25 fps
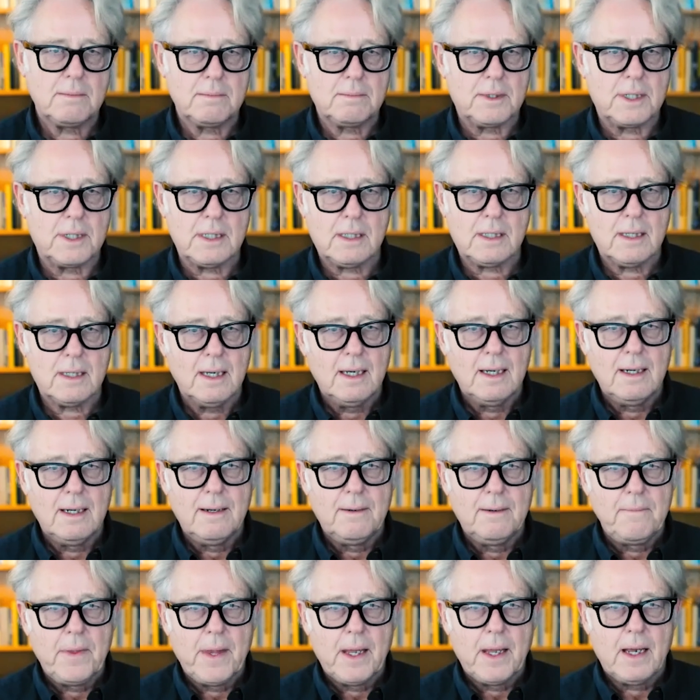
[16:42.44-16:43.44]
but
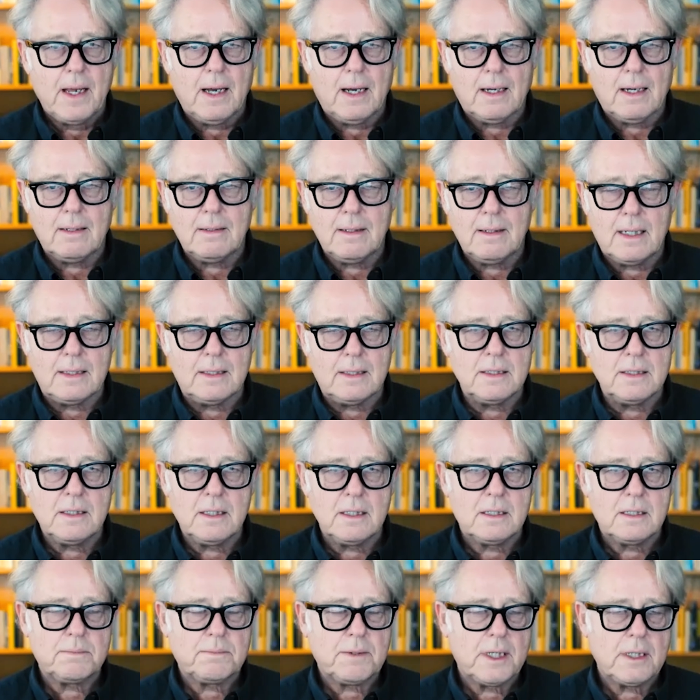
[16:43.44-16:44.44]
uh, and this
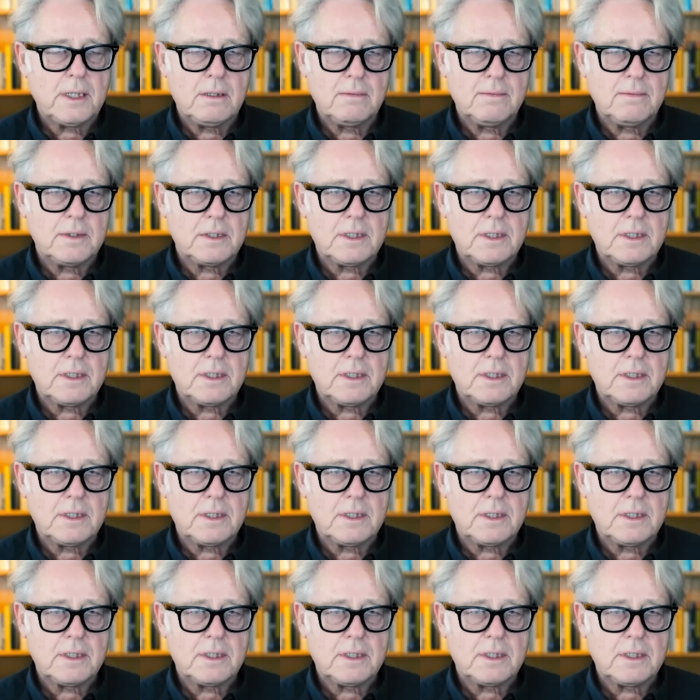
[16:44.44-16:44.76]
is spread over